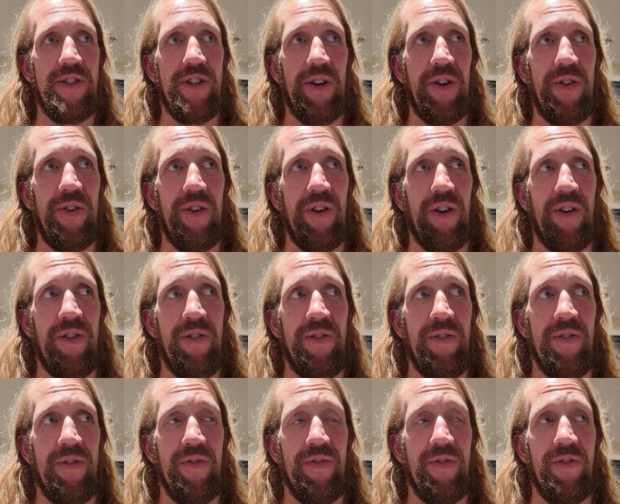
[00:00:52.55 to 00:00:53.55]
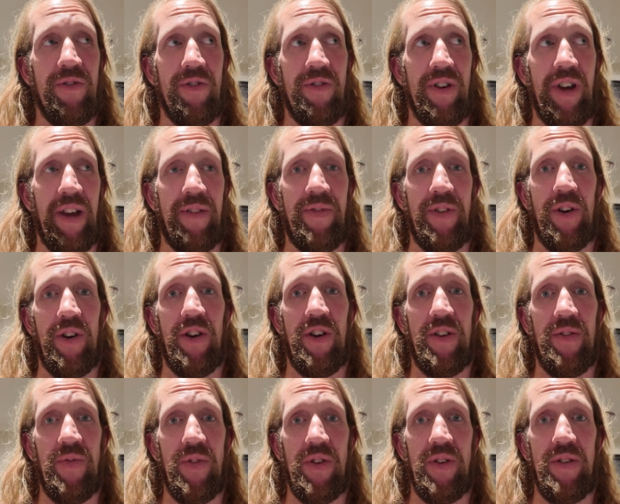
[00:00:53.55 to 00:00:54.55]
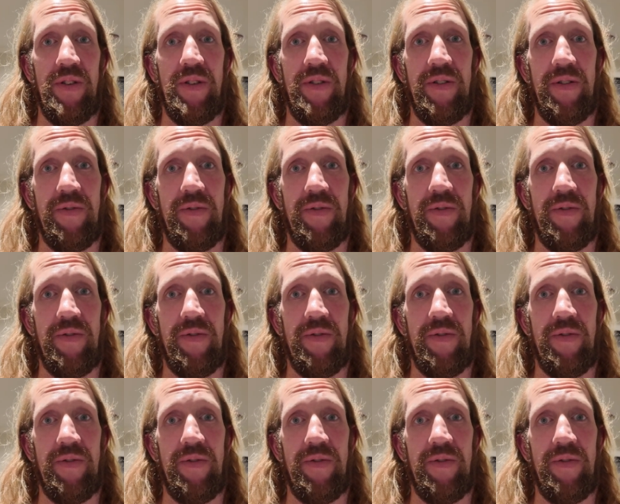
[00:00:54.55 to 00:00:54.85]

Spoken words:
don't know or haven't heard of it,